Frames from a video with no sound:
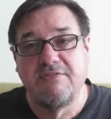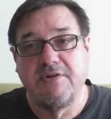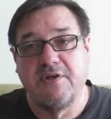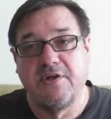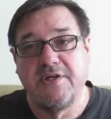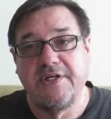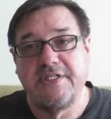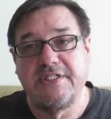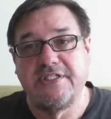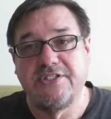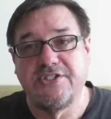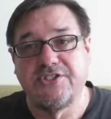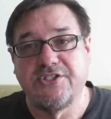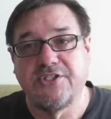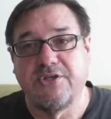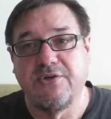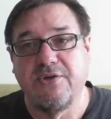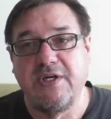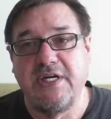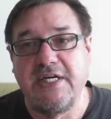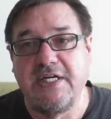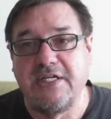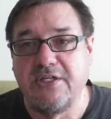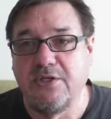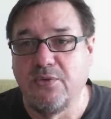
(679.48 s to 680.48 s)
Very
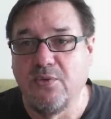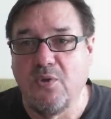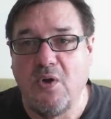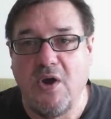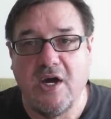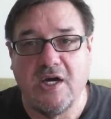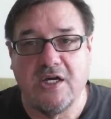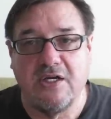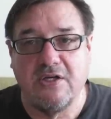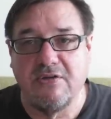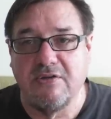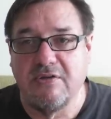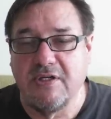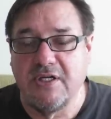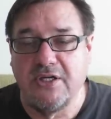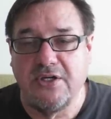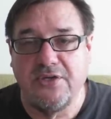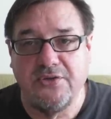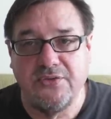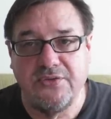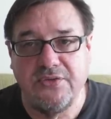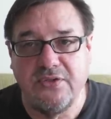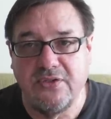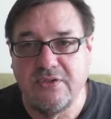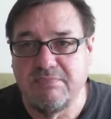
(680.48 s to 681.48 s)
discreet, you're walking
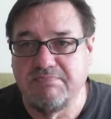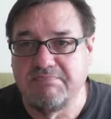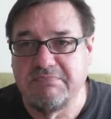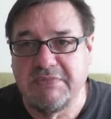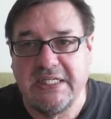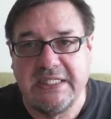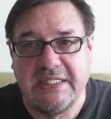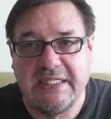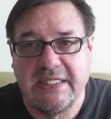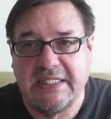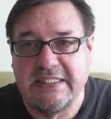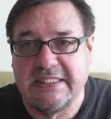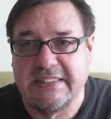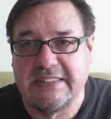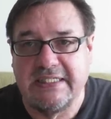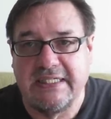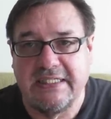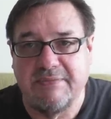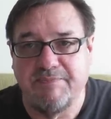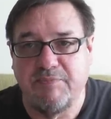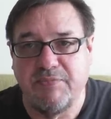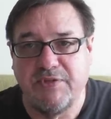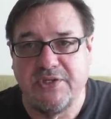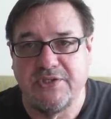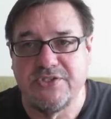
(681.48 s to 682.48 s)
around, eh,
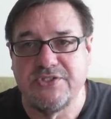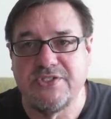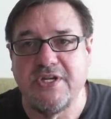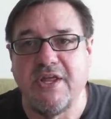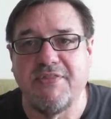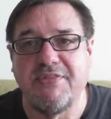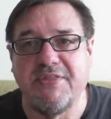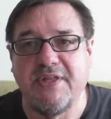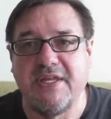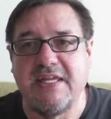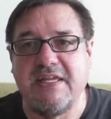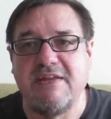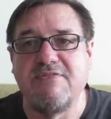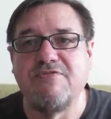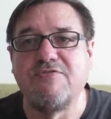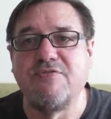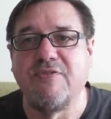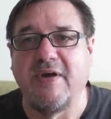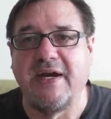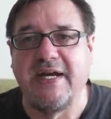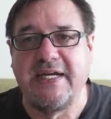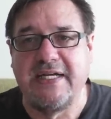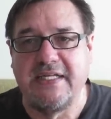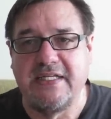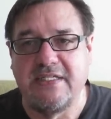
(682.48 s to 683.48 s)
it, there's nothing
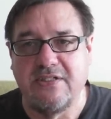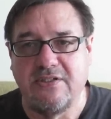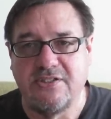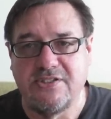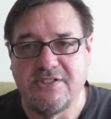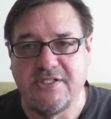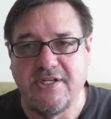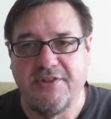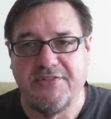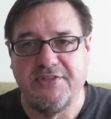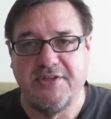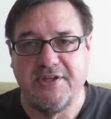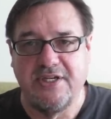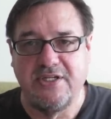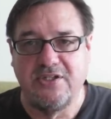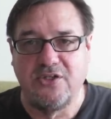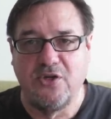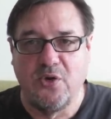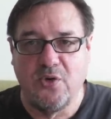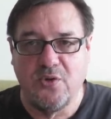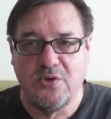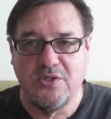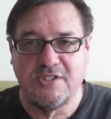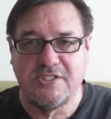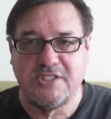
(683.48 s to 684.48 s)
inviting, there's nothing
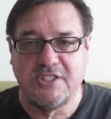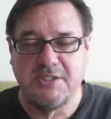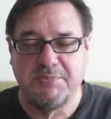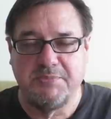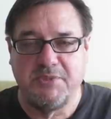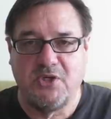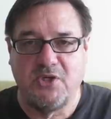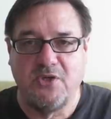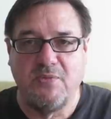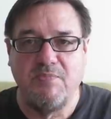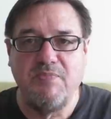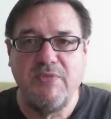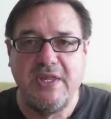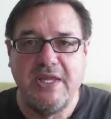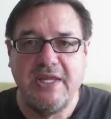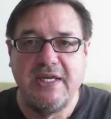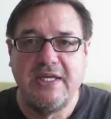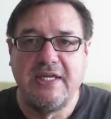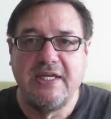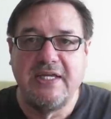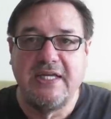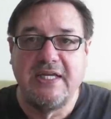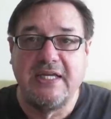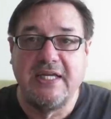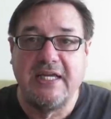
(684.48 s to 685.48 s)
noticeable,
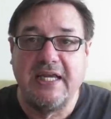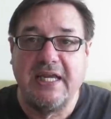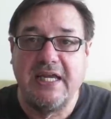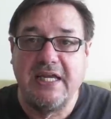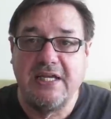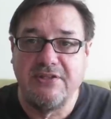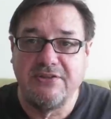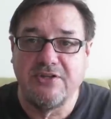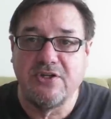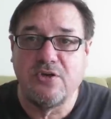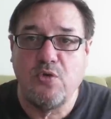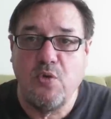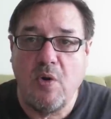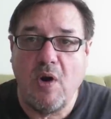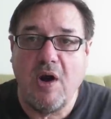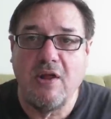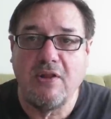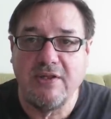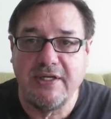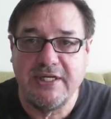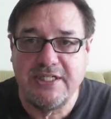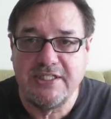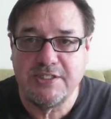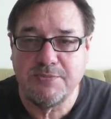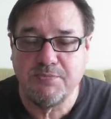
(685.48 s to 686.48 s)
and the
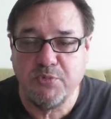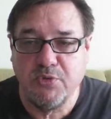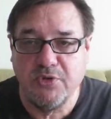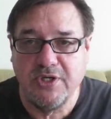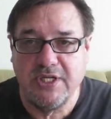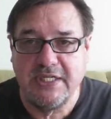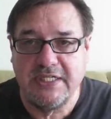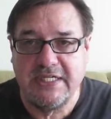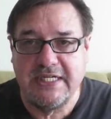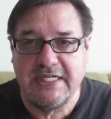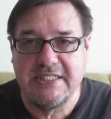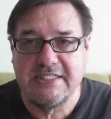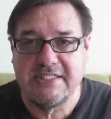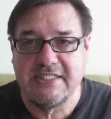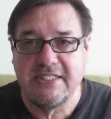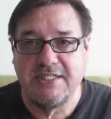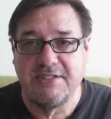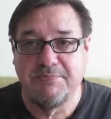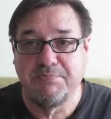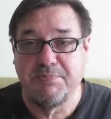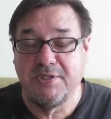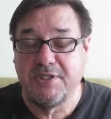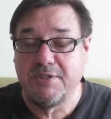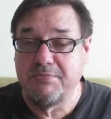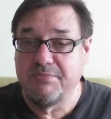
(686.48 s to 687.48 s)
quality's pretty
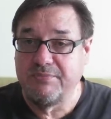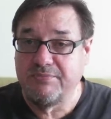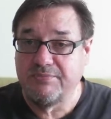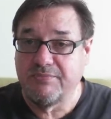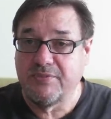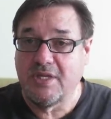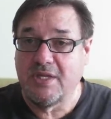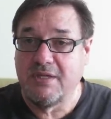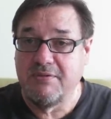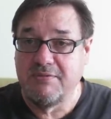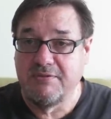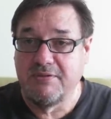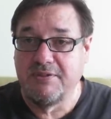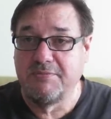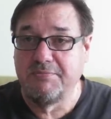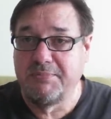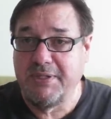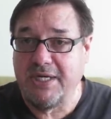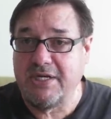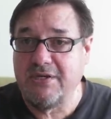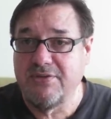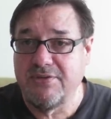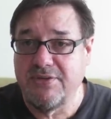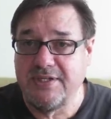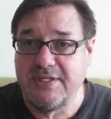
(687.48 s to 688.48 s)
decent, but a,
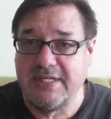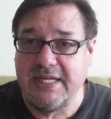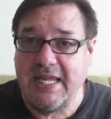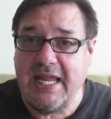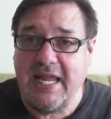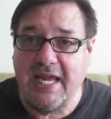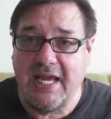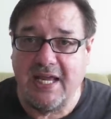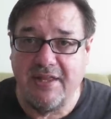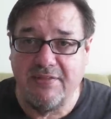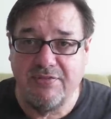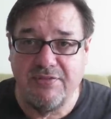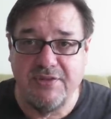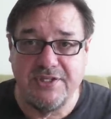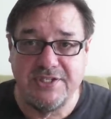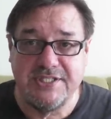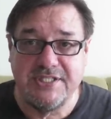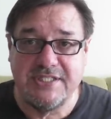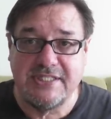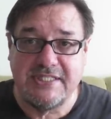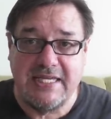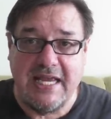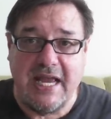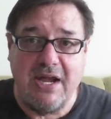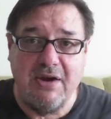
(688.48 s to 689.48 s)
better than that, the
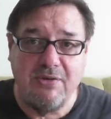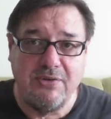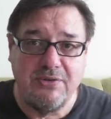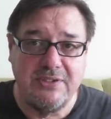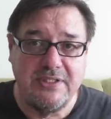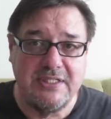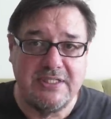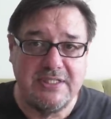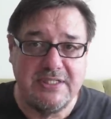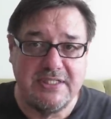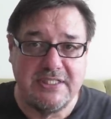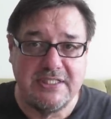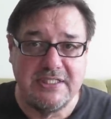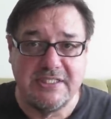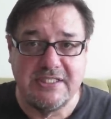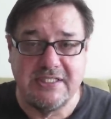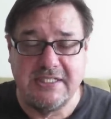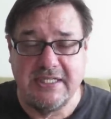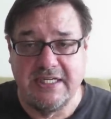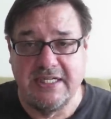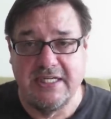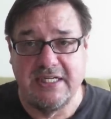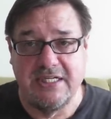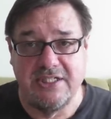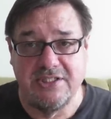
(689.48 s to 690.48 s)
sound in this
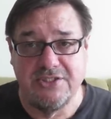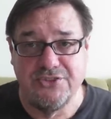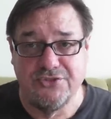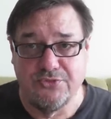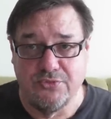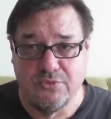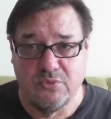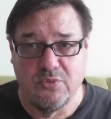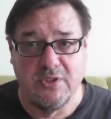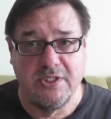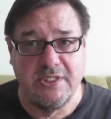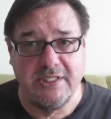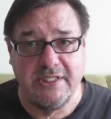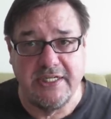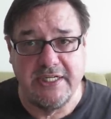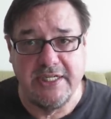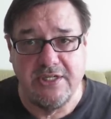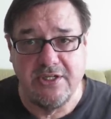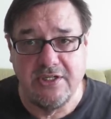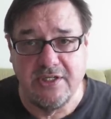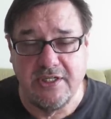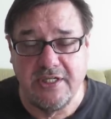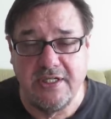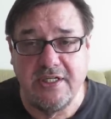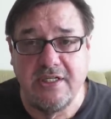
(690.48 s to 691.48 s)
thing is really
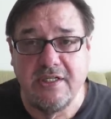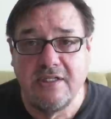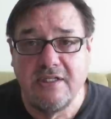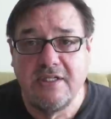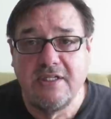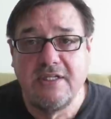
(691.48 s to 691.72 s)
good.